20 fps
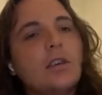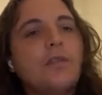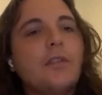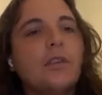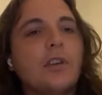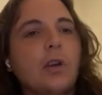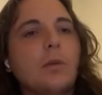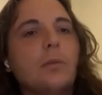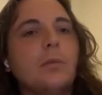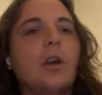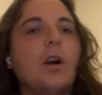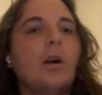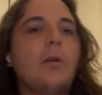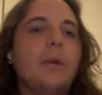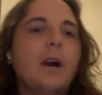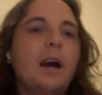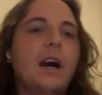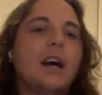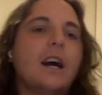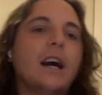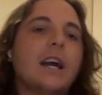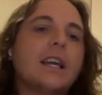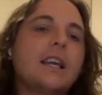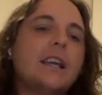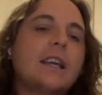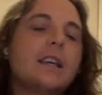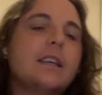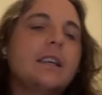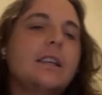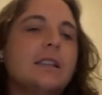you for coming on, man. Like,
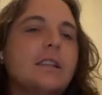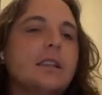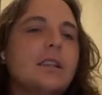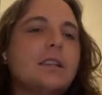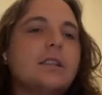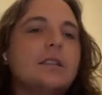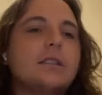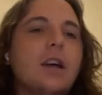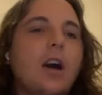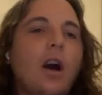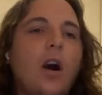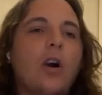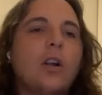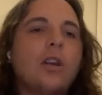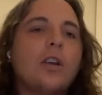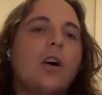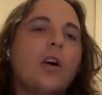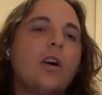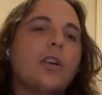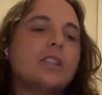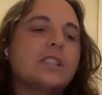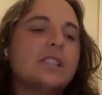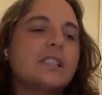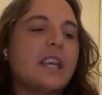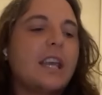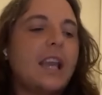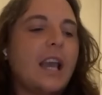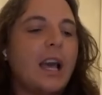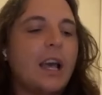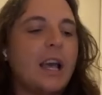
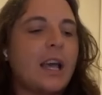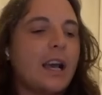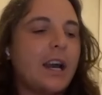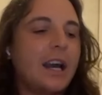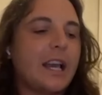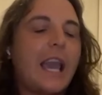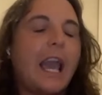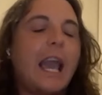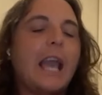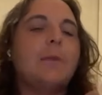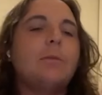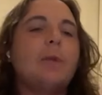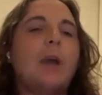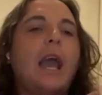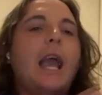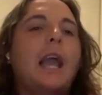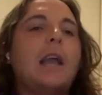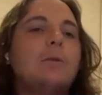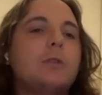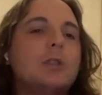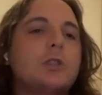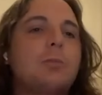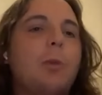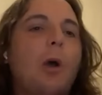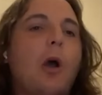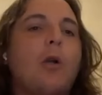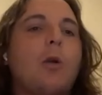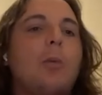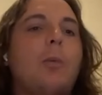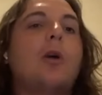honestly, like Hamish
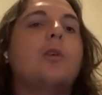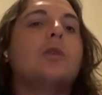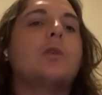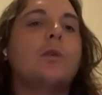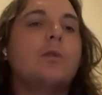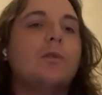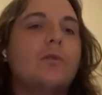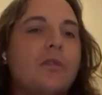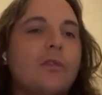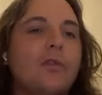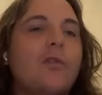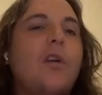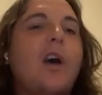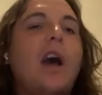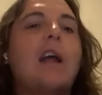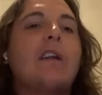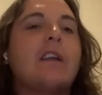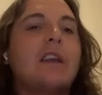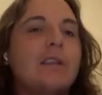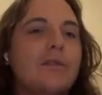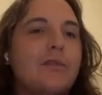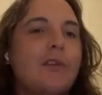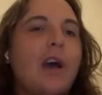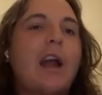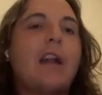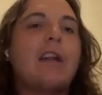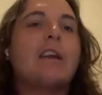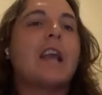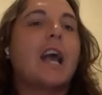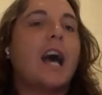spoke about you in very,
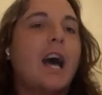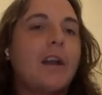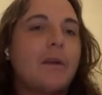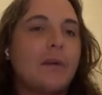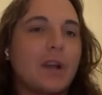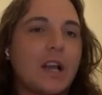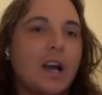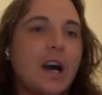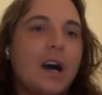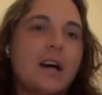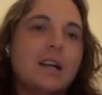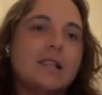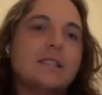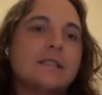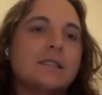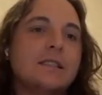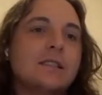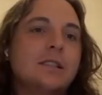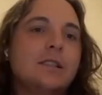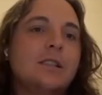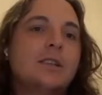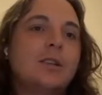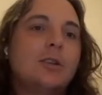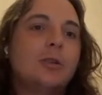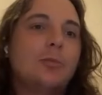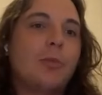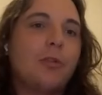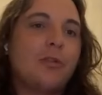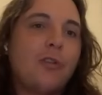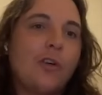very high regard
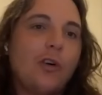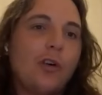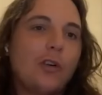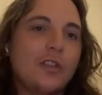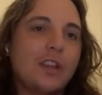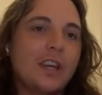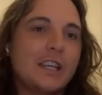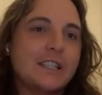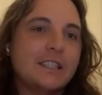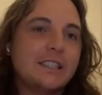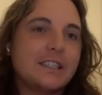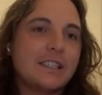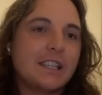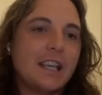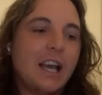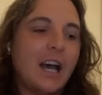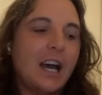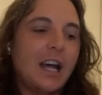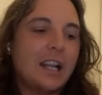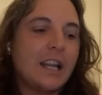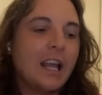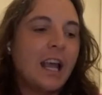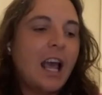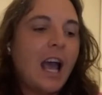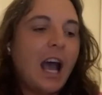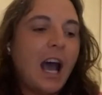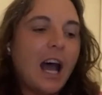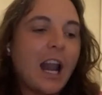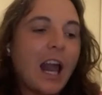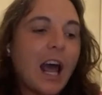before this, and
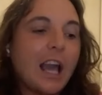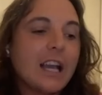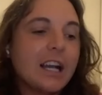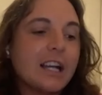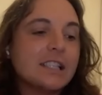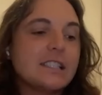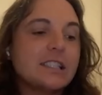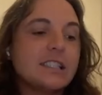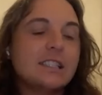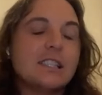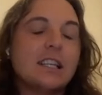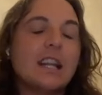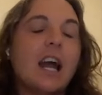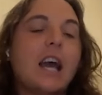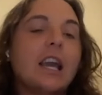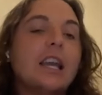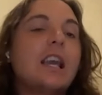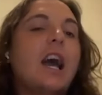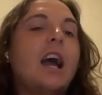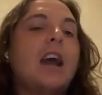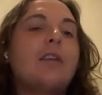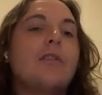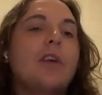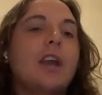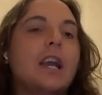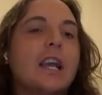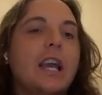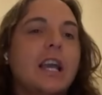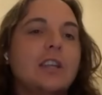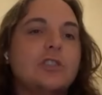I listened and I
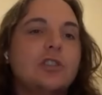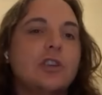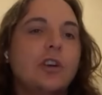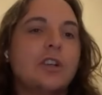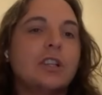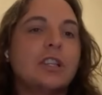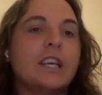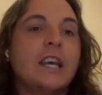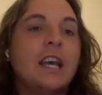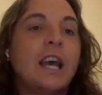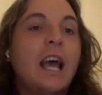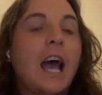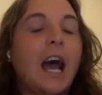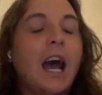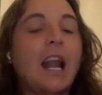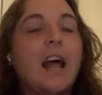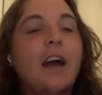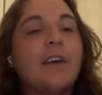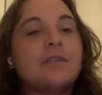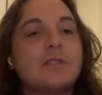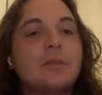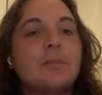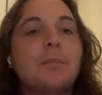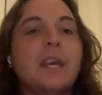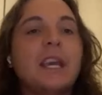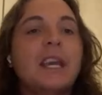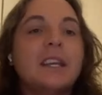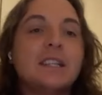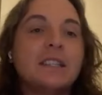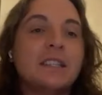really enjoyed it. And after
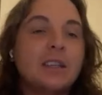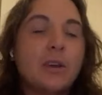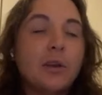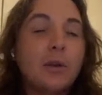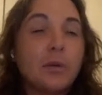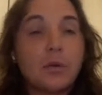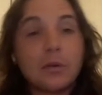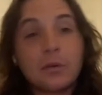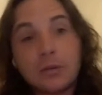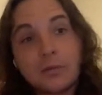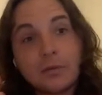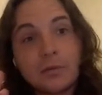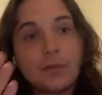meeting you,